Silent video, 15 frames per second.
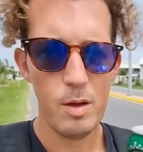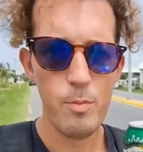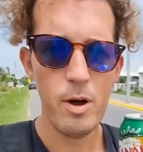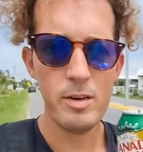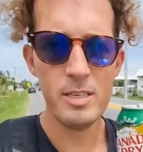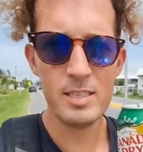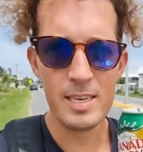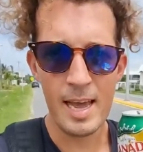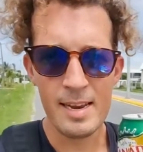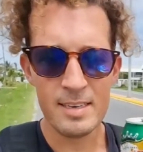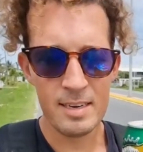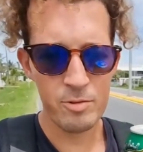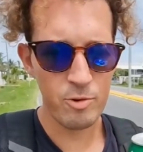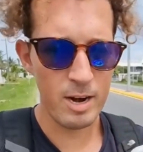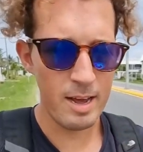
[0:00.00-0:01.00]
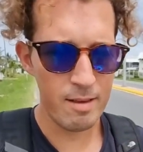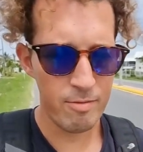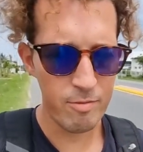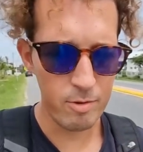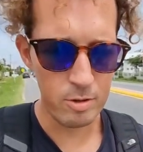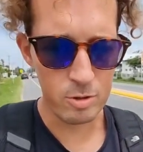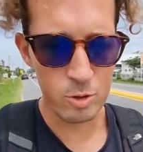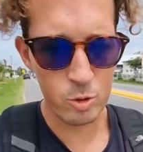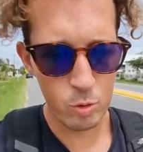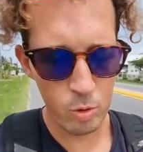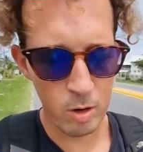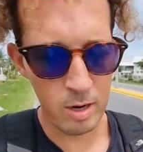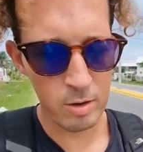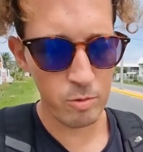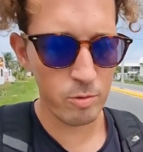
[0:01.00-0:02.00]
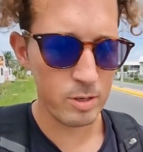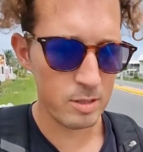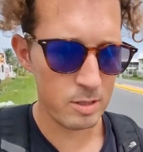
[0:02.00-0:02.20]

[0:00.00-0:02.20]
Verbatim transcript: I bought this Canada Dry for 200